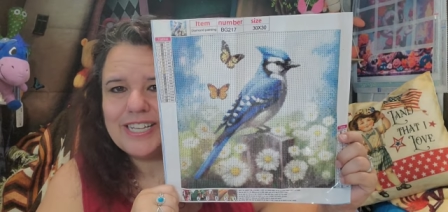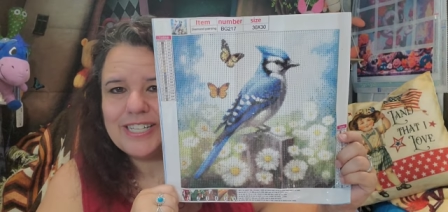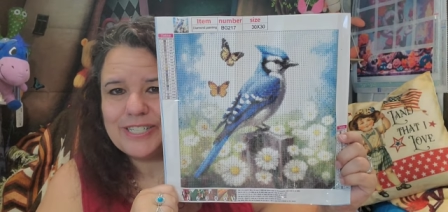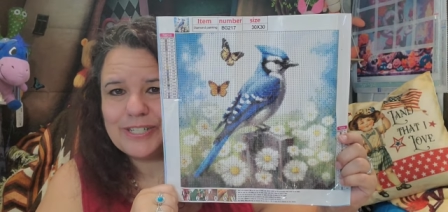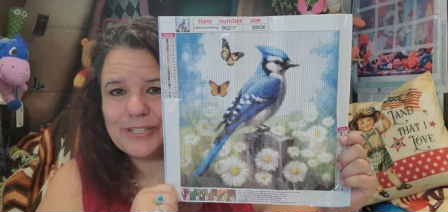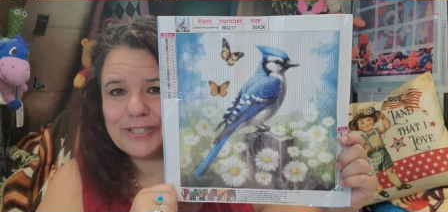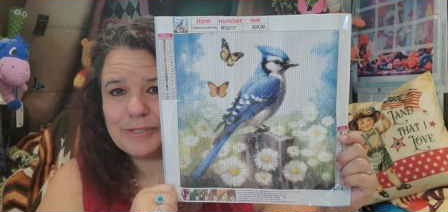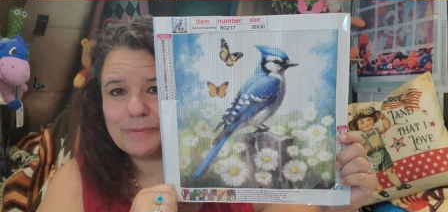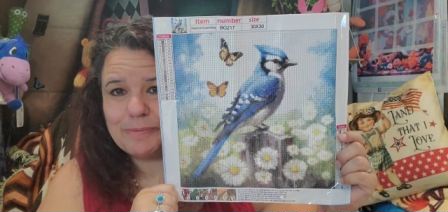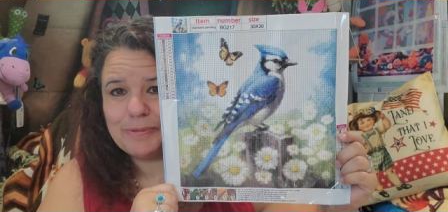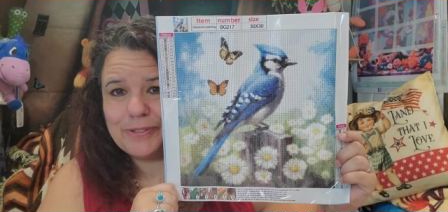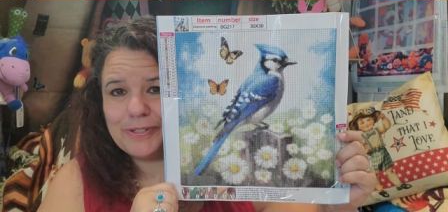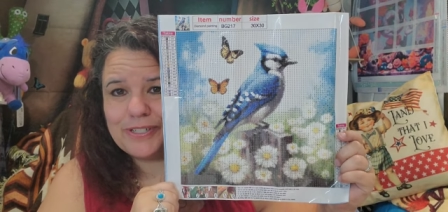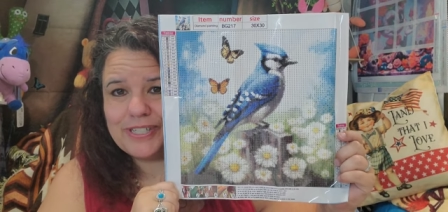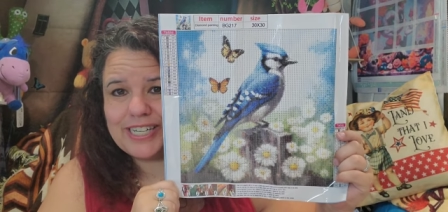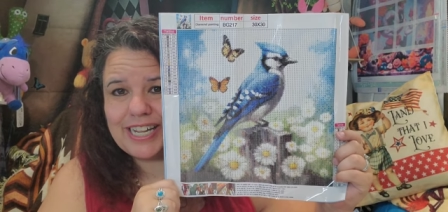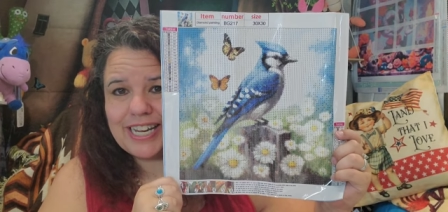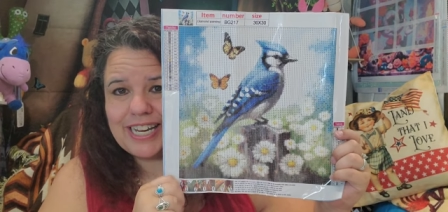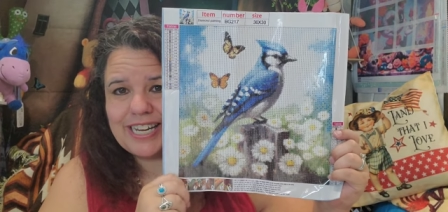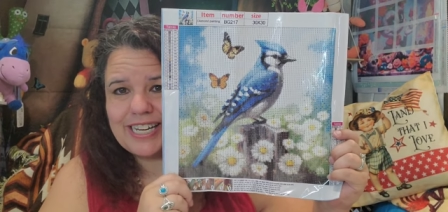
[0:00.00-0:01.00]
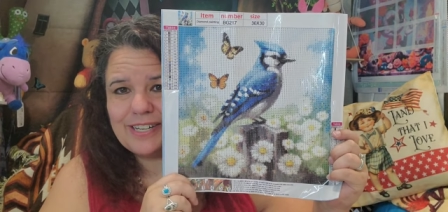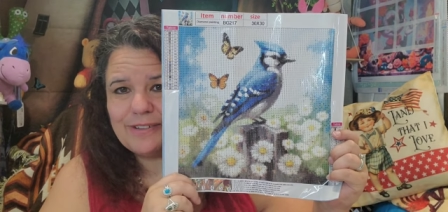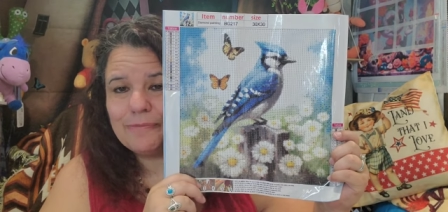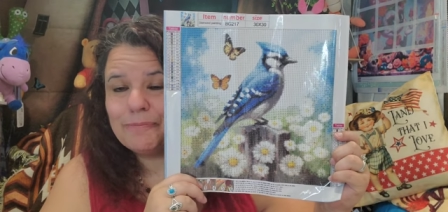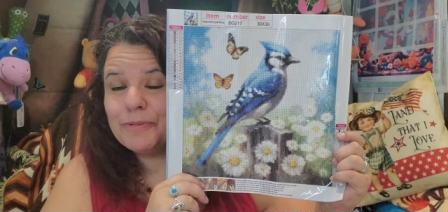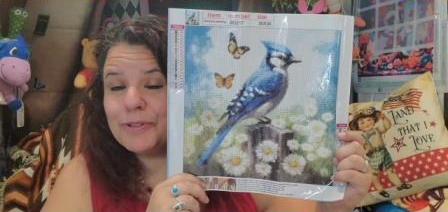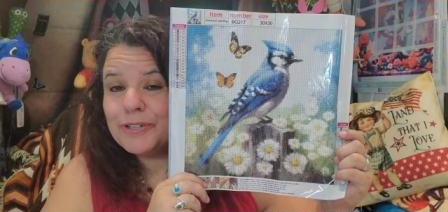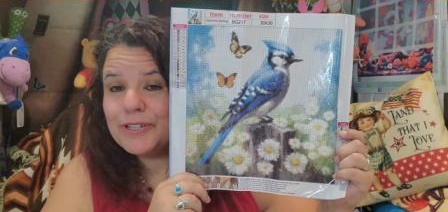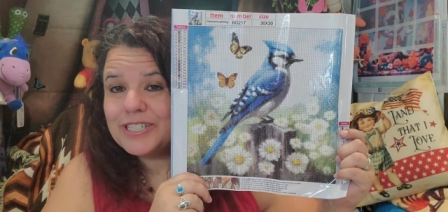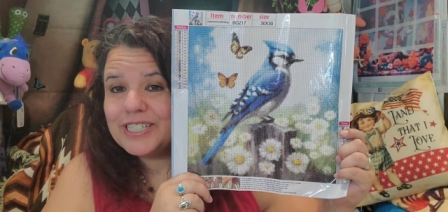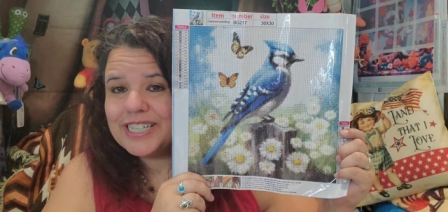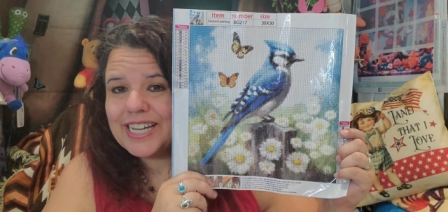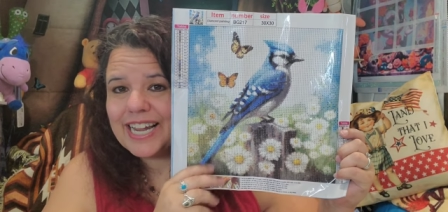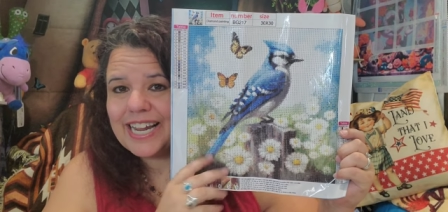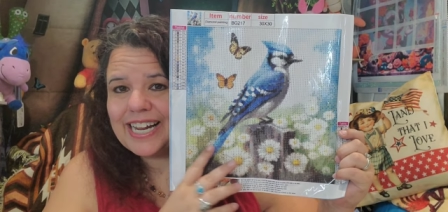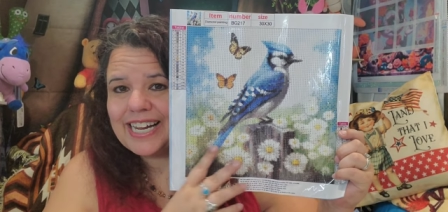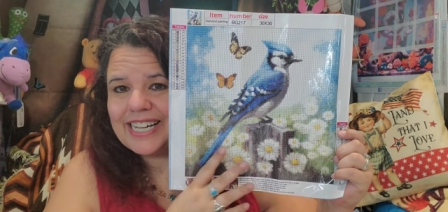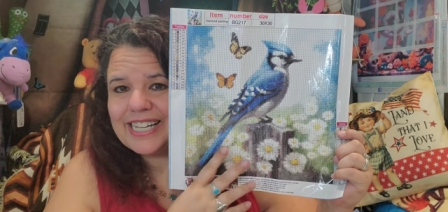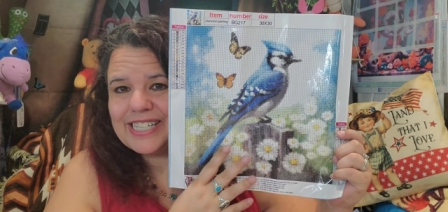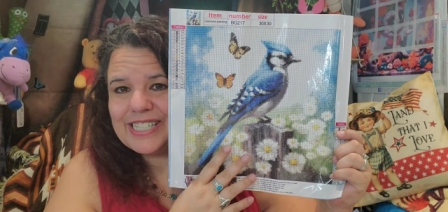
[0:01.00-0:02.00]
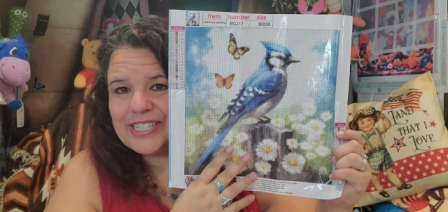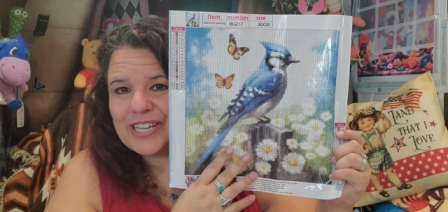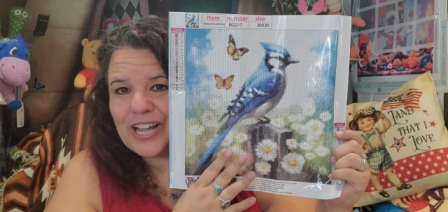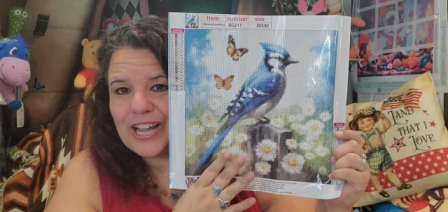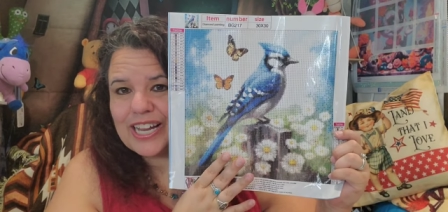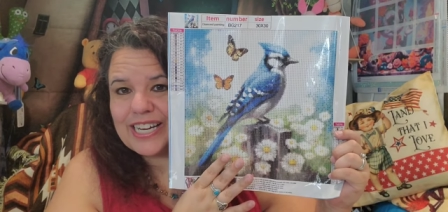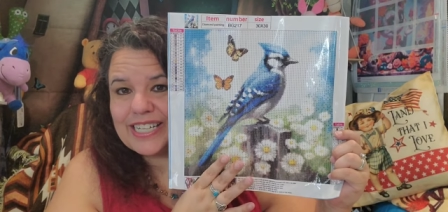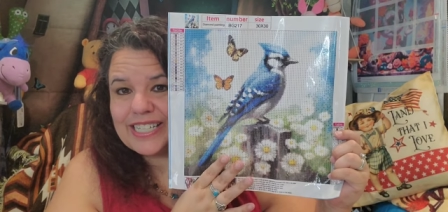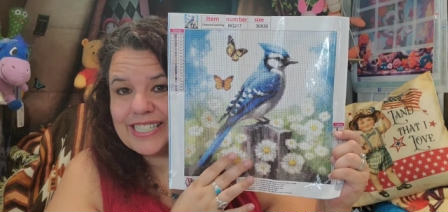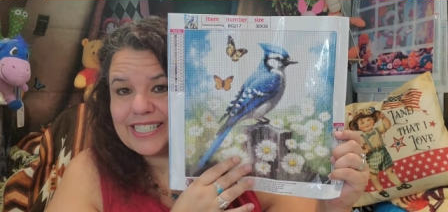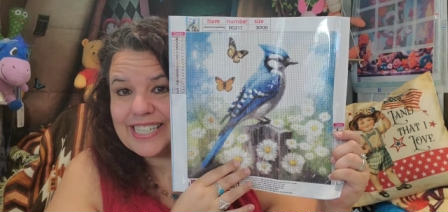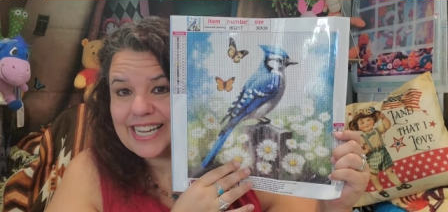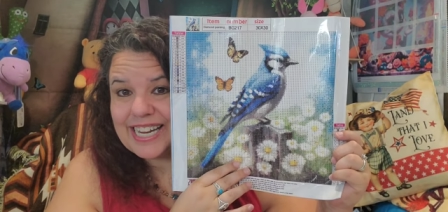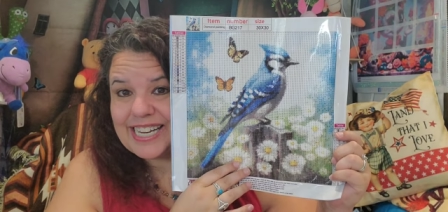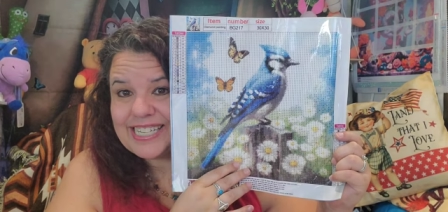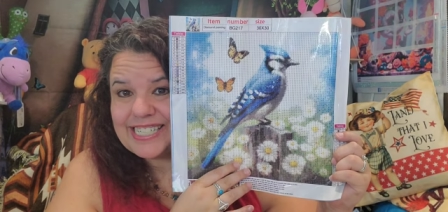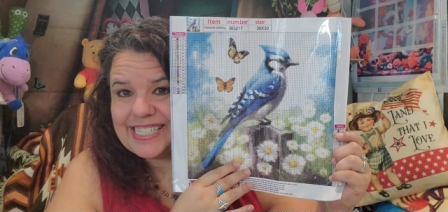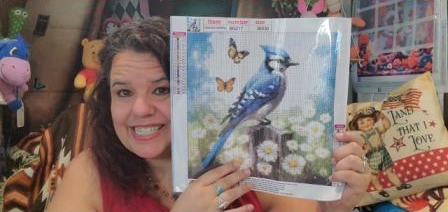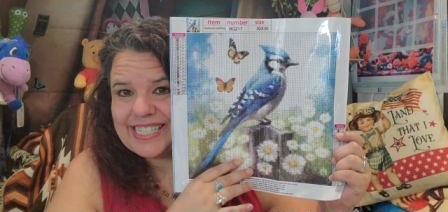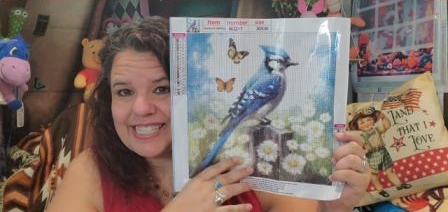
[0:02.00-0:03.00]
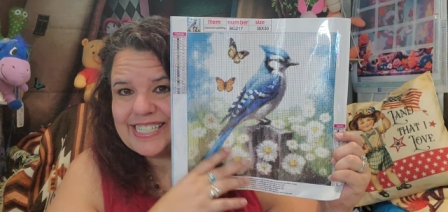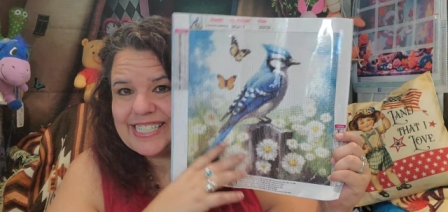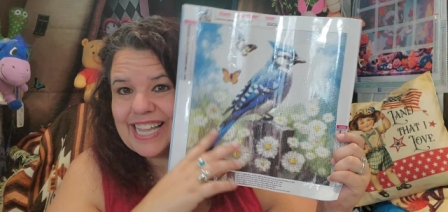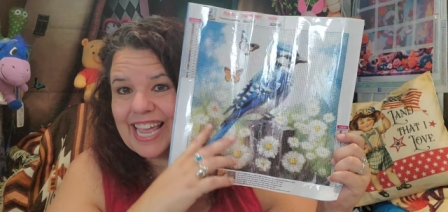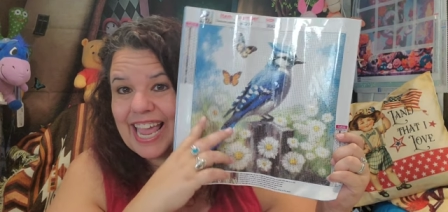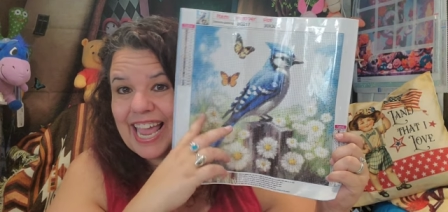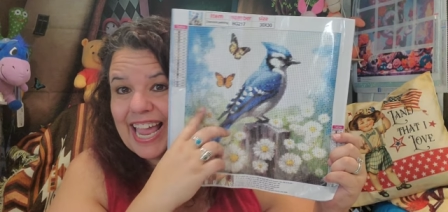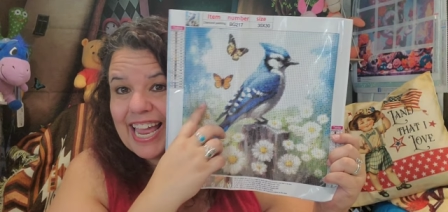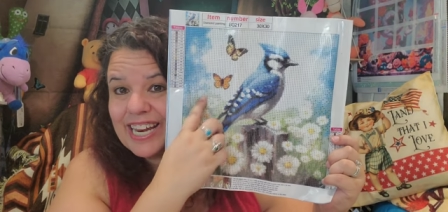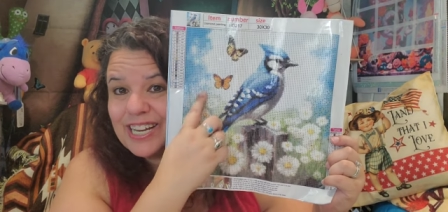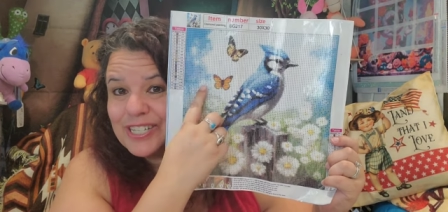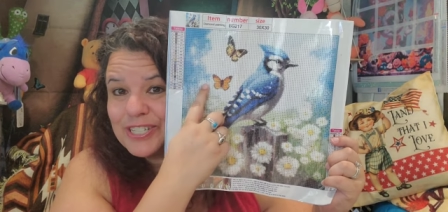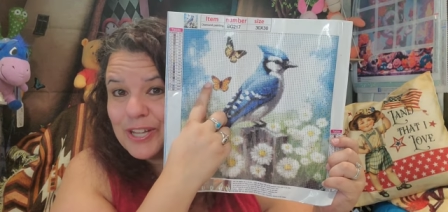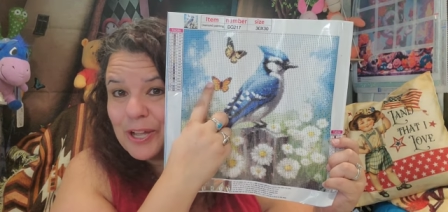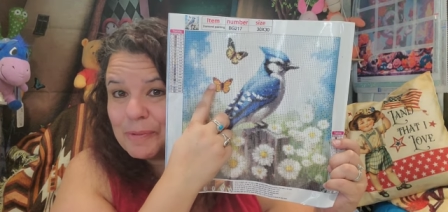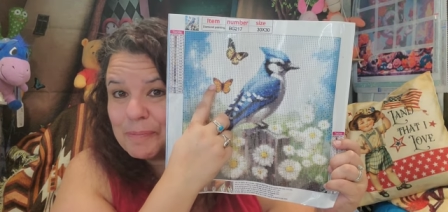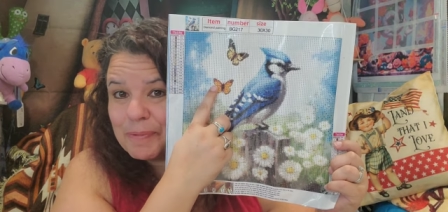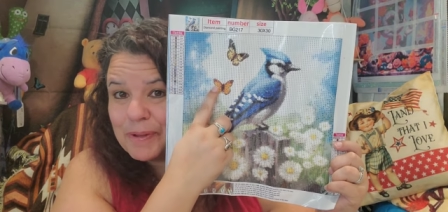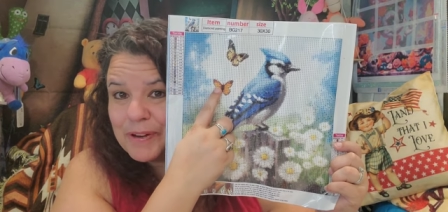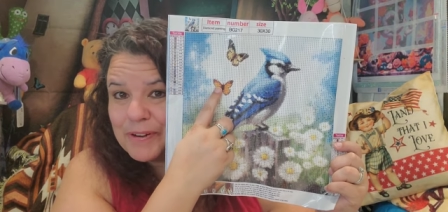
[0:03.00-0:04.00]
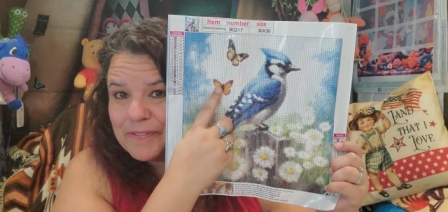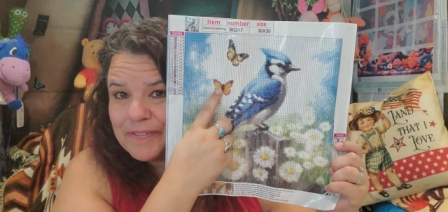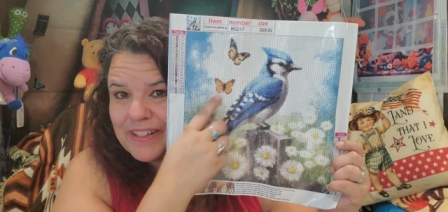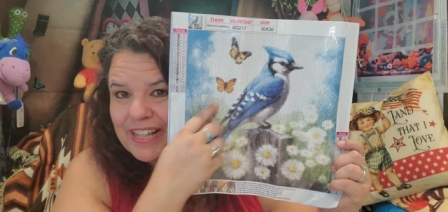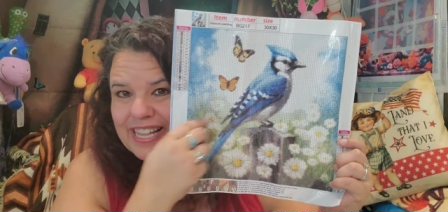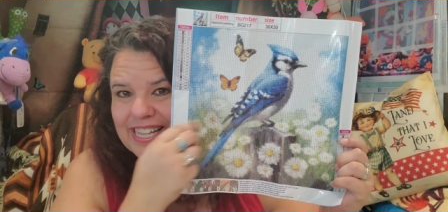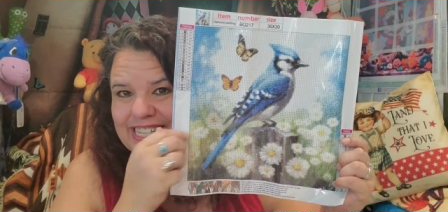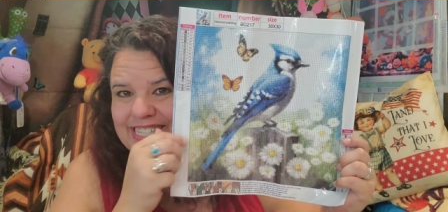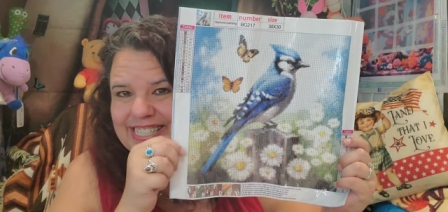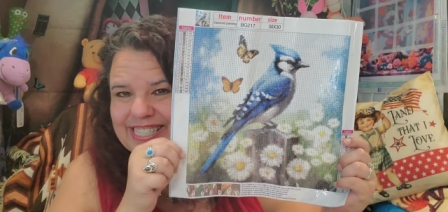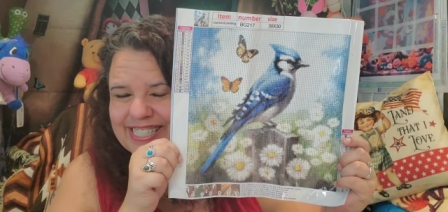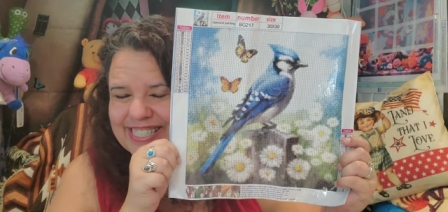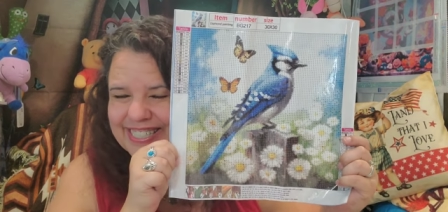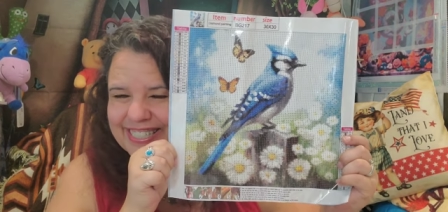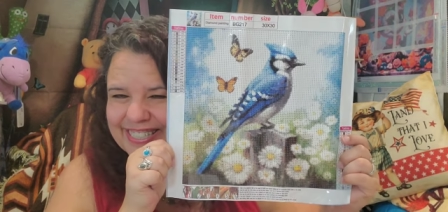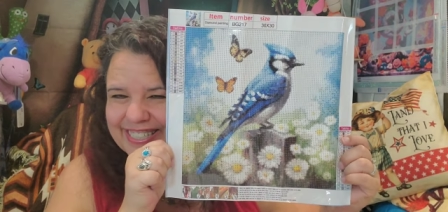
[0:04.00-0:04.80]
So it's a blue jay, it's got daisies, and it's got butterflies.